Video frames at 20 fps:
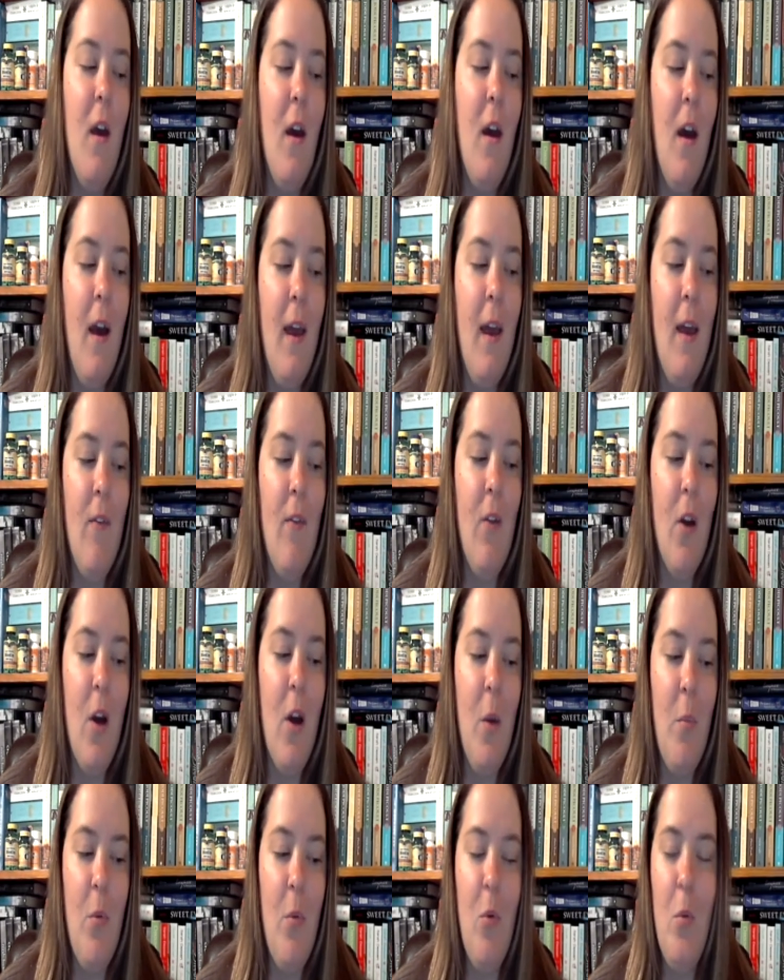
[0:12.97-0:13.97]
I have a
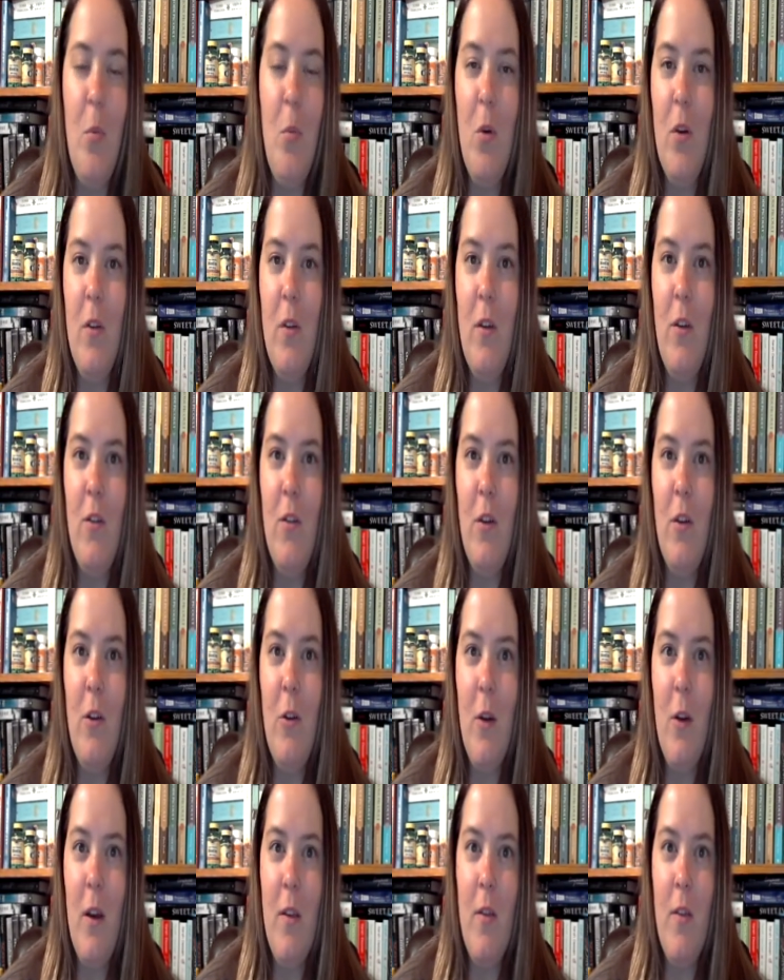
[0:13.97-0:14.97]
couple books to show
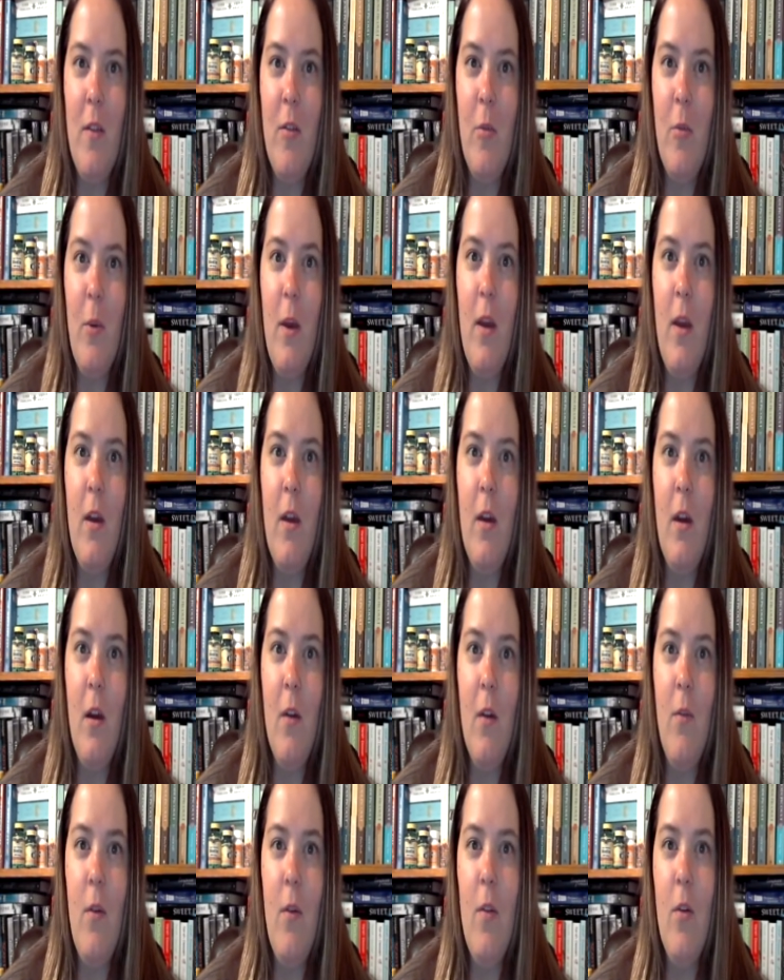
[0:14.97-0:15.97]
you guys this week,
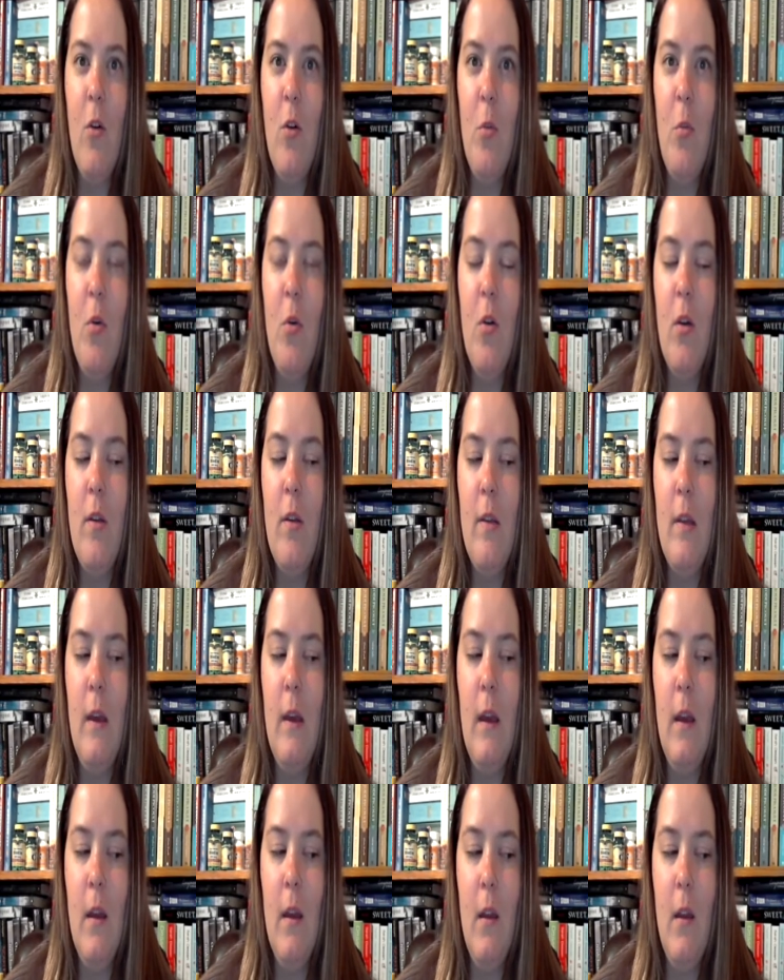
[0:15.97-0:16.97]
physical books,
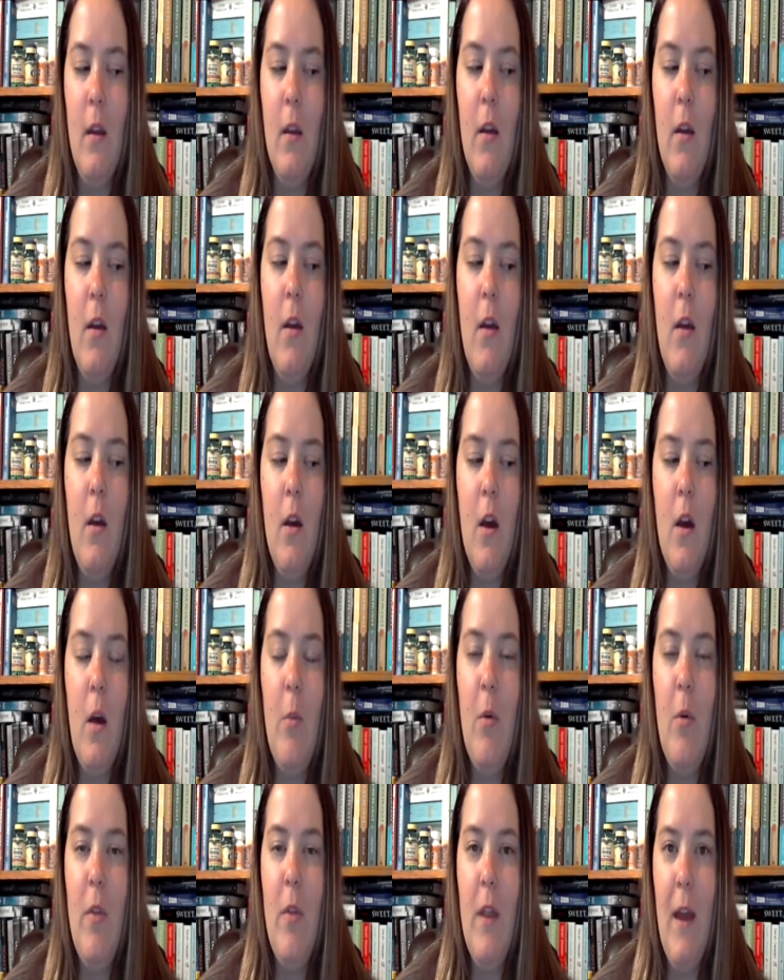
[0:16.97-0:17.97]
and a
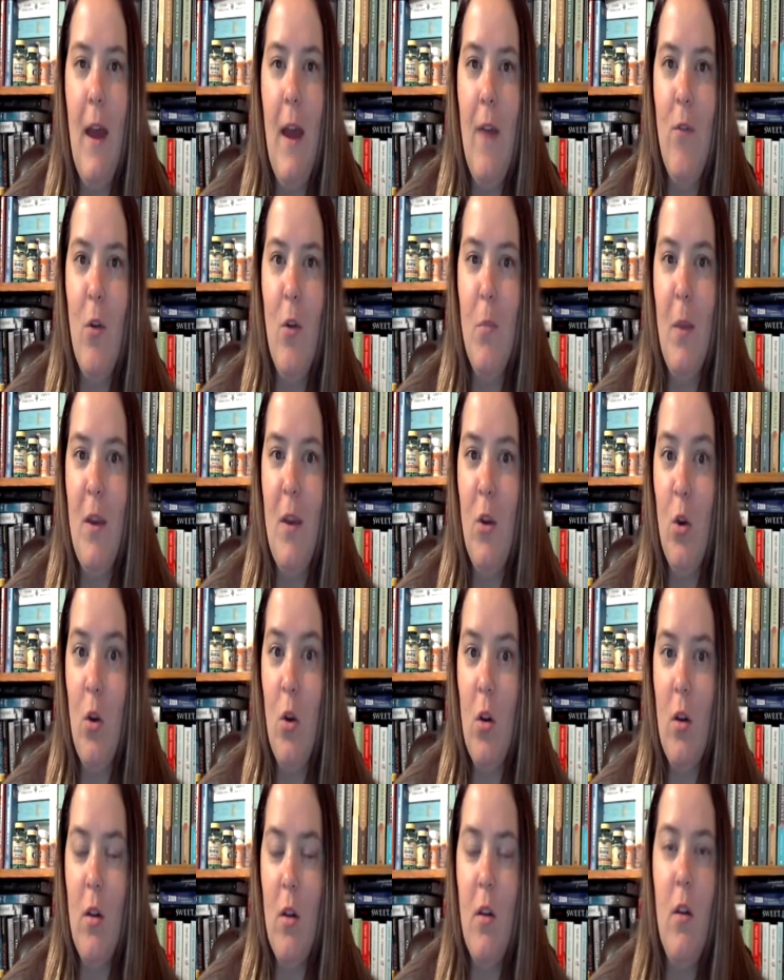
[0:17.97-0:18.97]
couple that I have on my
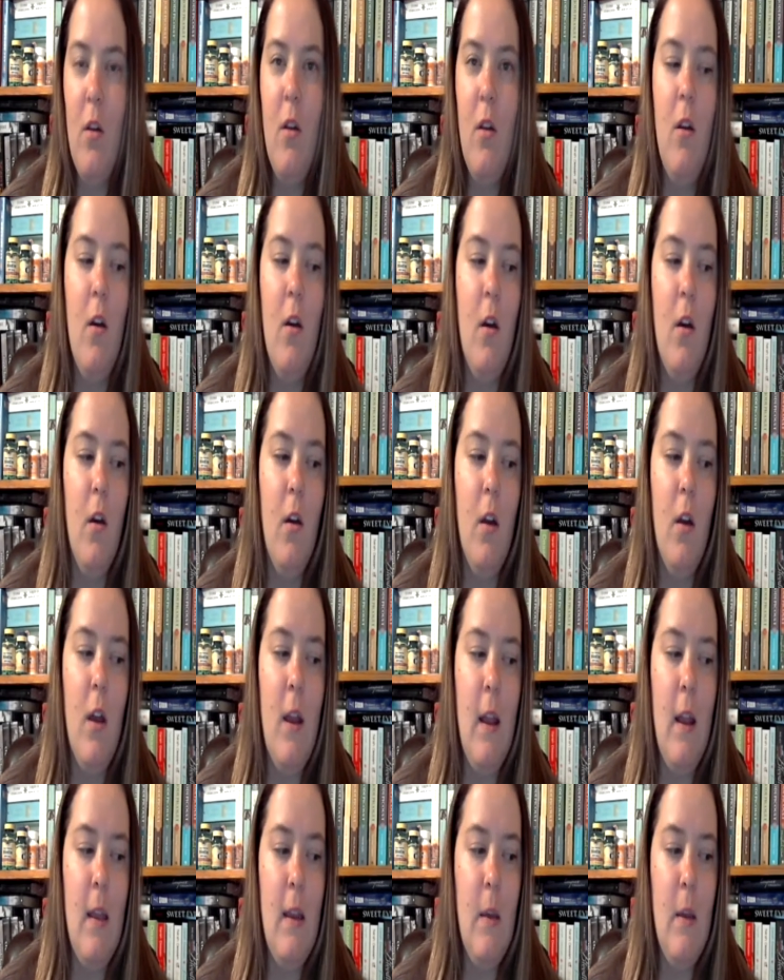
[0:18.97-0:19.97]
Nook. I'm going
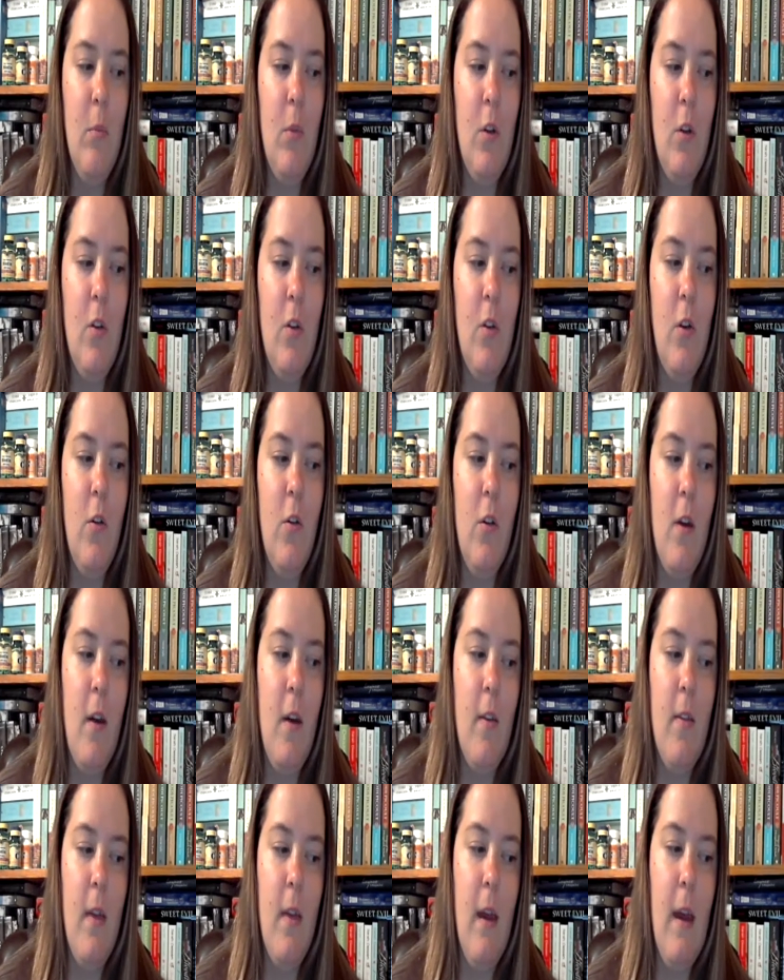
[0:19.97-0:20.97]
to attempt to show you
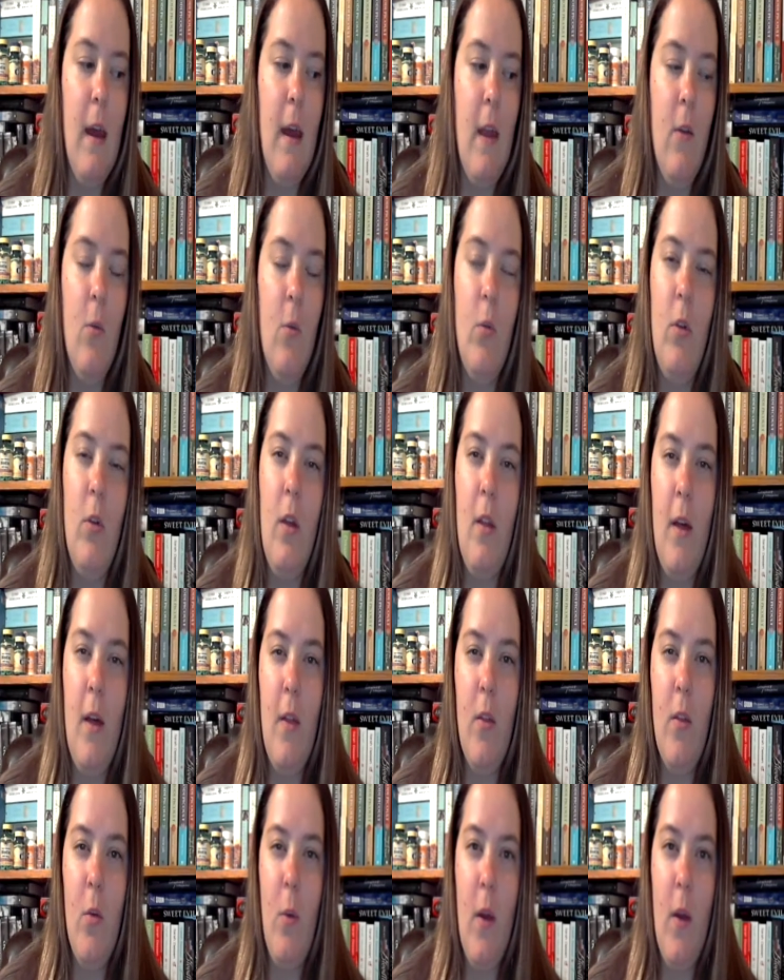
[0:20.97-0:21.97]
guys that. I don't really
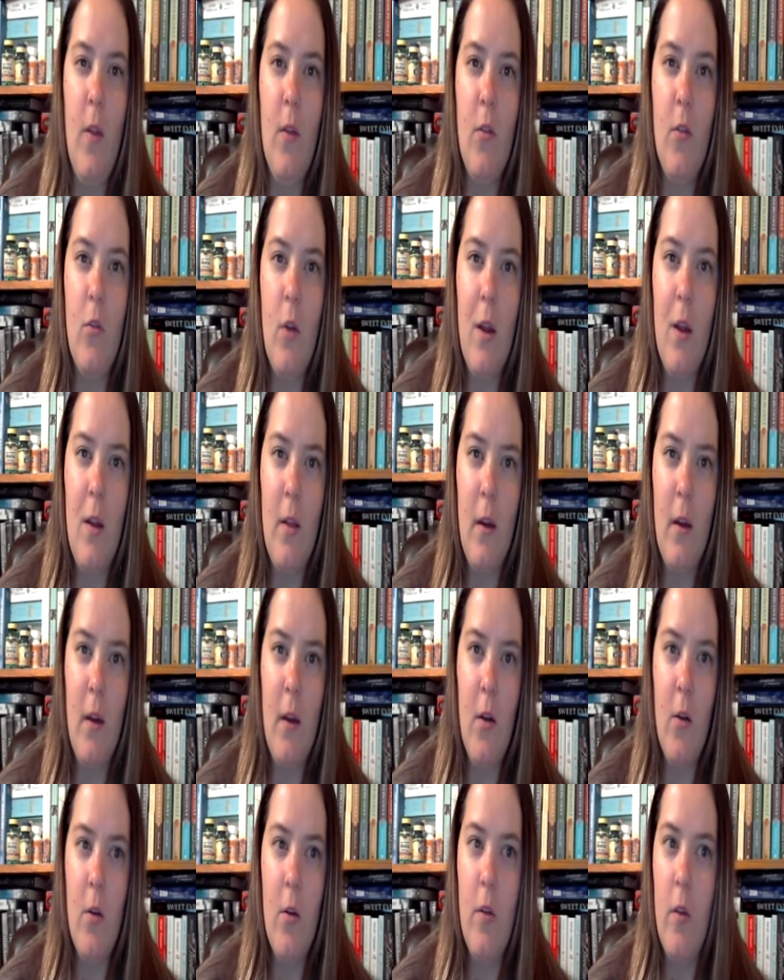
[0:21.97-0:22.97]
like the way the screen
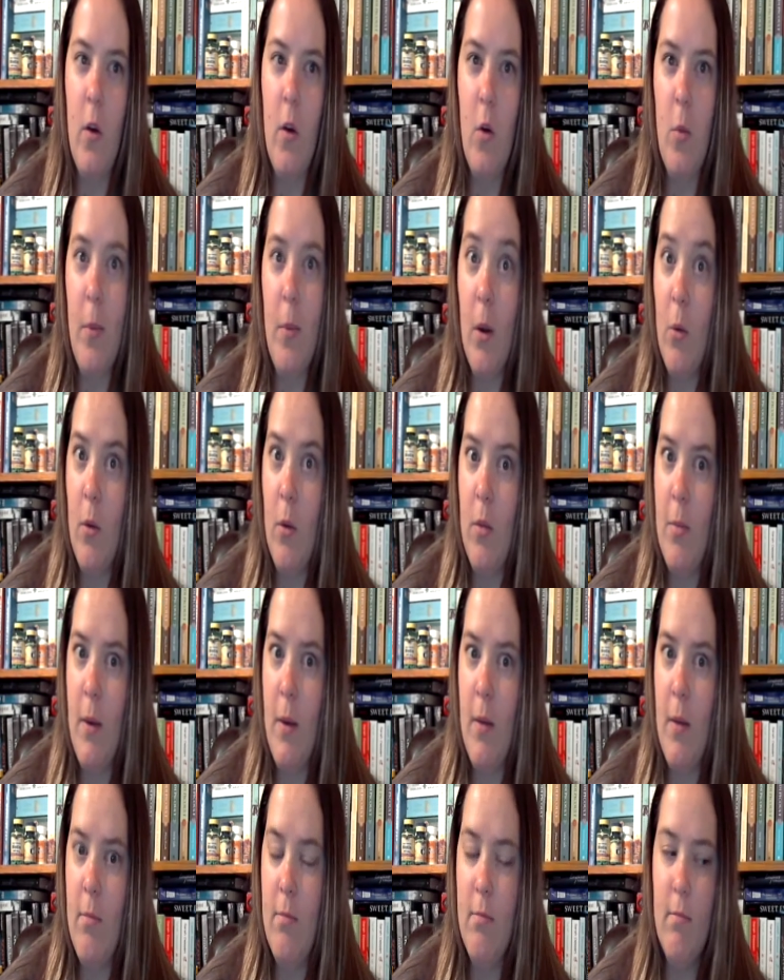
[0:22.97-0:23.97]
glares, so bear with
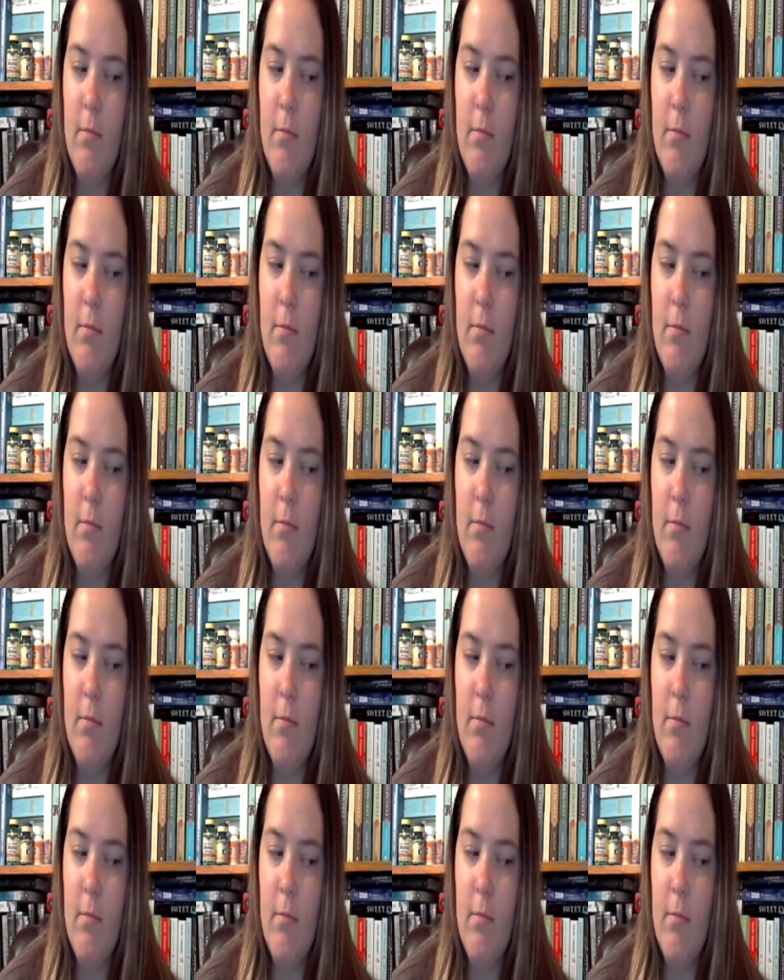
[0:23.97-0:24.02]
me.